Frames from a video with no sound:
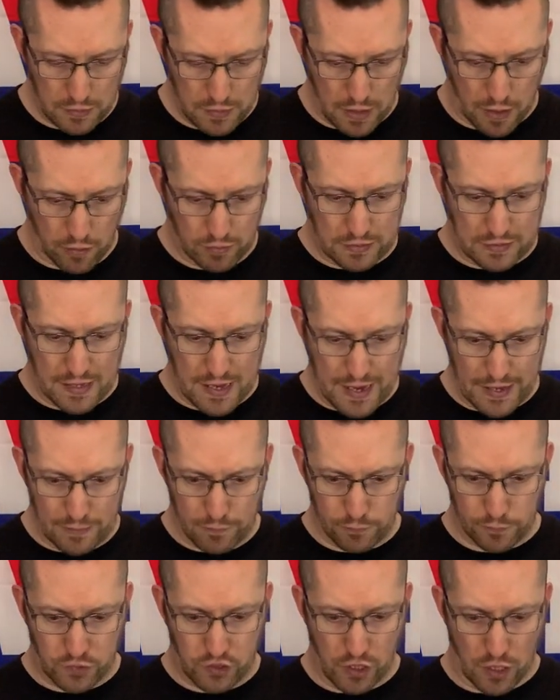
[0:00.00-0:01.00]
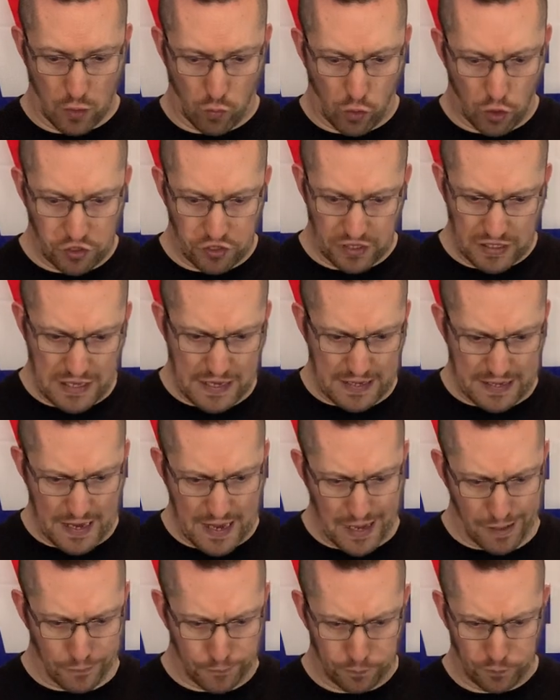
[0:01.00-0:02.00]
Okay, so what did you
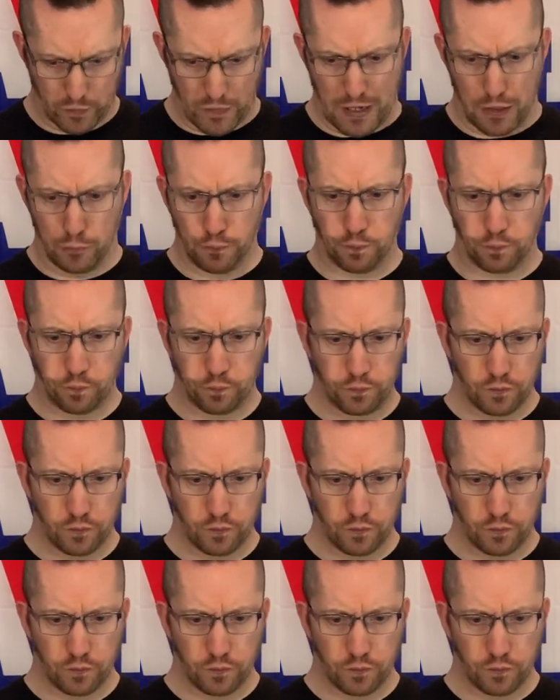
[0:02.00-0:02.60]
get? Well,